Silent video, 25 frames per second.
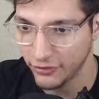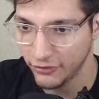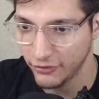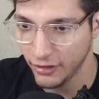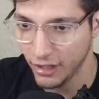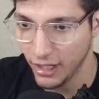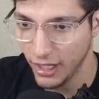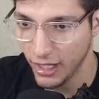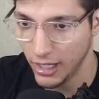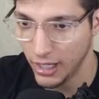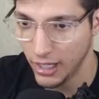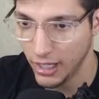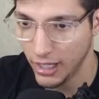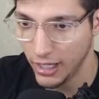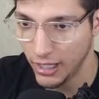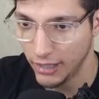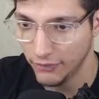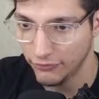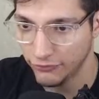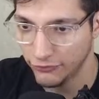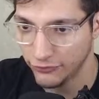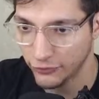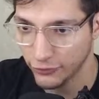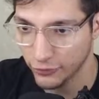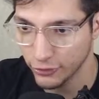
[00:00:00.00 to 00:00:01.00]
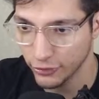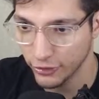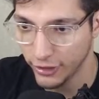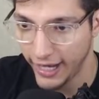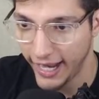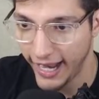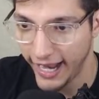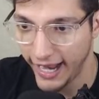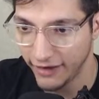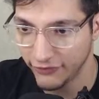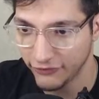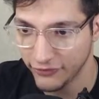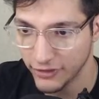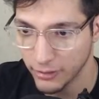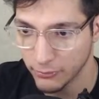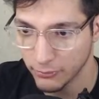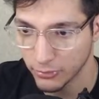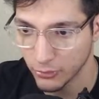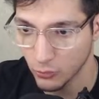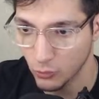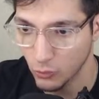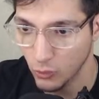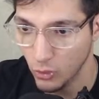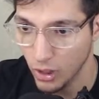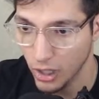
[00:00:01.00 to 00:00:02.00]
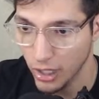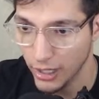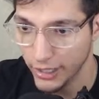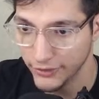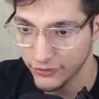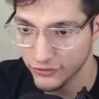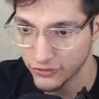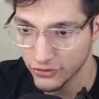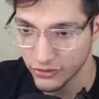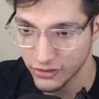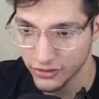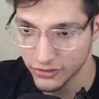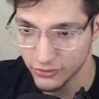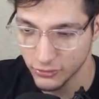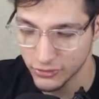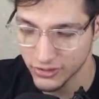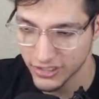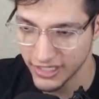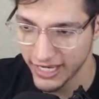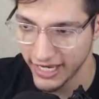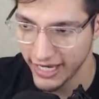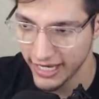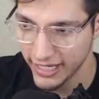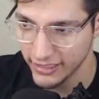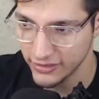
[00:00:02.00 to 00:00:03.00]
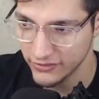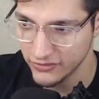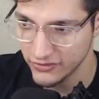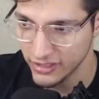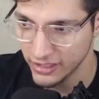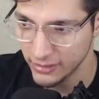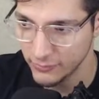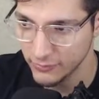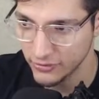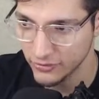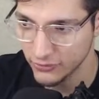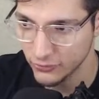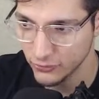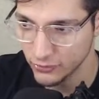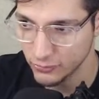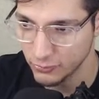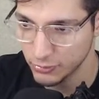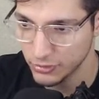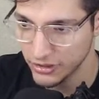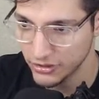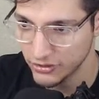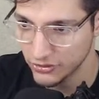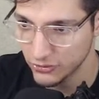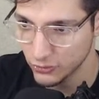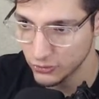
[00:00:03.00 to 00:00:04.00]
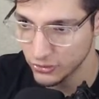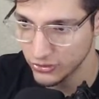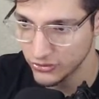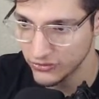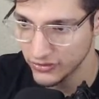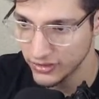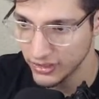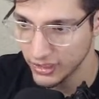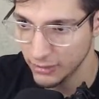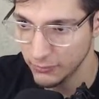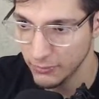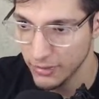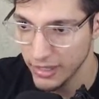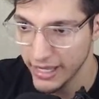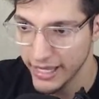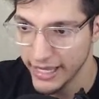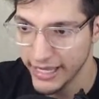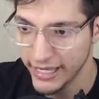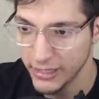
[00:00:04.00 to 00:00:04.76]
for half number 1. So this was Canny's team. This was P Story's team. It